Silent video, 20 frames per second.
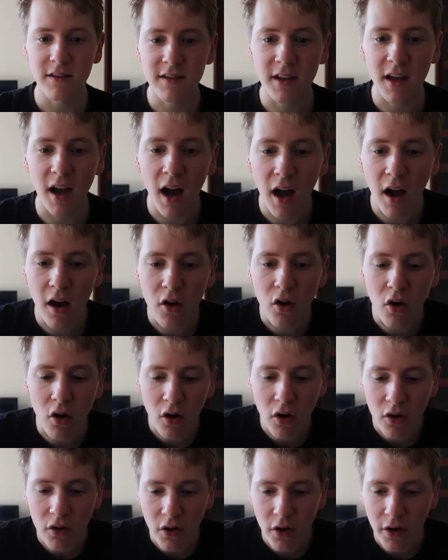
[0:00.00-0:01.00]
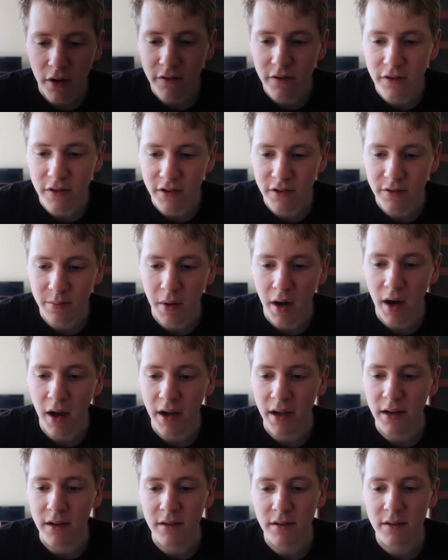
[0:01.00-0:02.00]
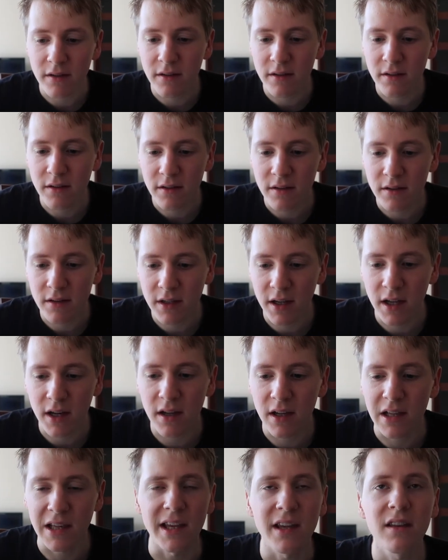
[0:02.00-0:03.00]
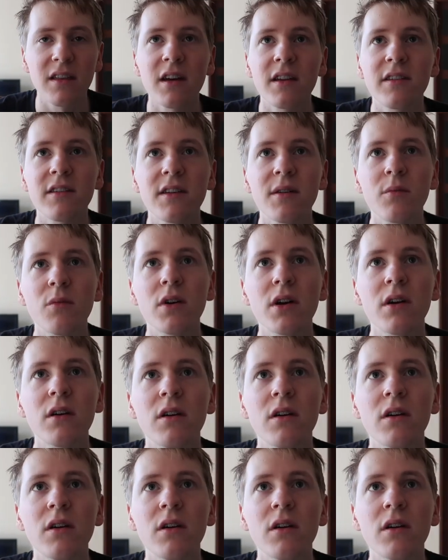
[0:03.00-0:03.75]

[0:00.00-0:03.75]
called Onfin's Mind. Can I link that somewhere?